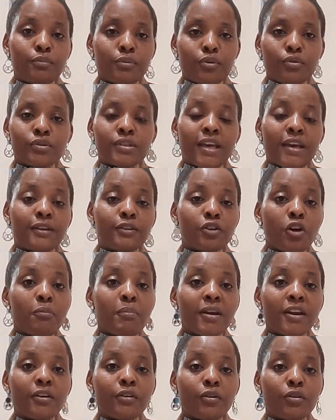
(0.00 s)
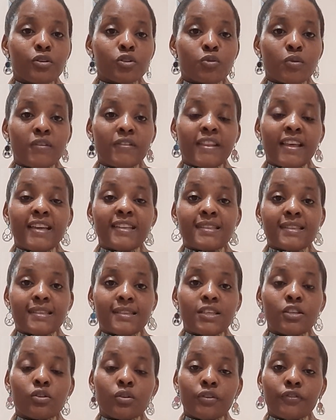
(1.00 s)
because I normally go when it's
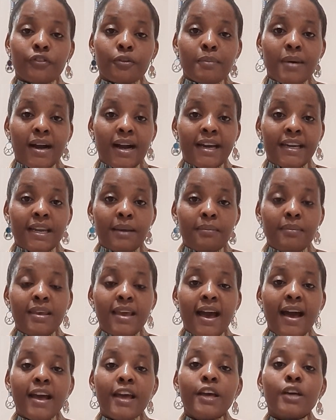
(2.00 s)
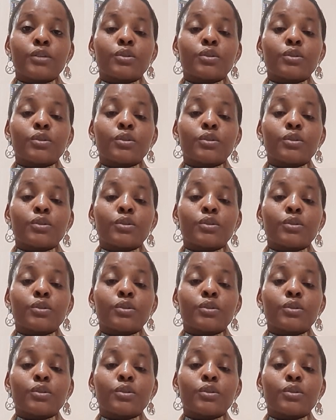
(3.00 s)
season for macadamia,